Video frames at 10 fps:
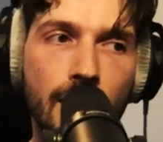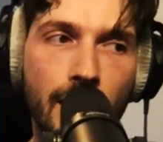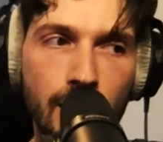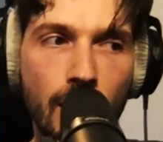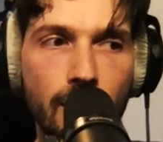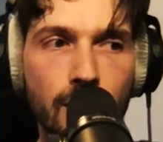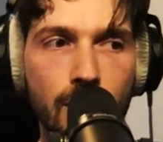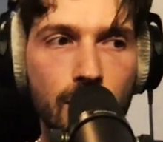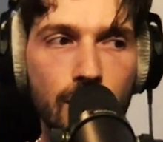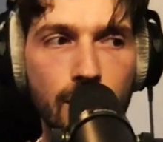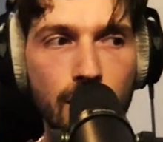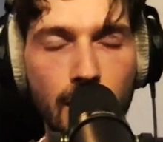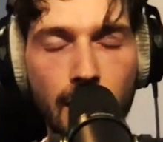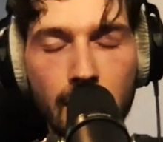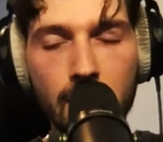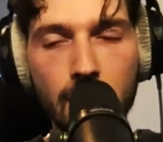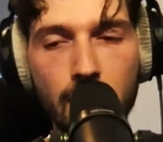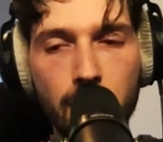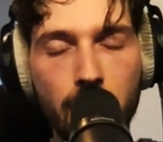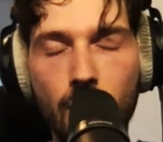then you have to like
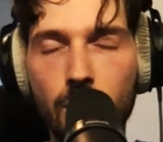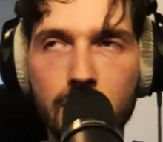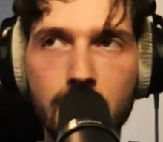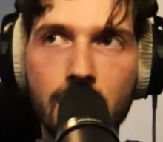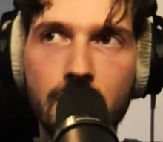post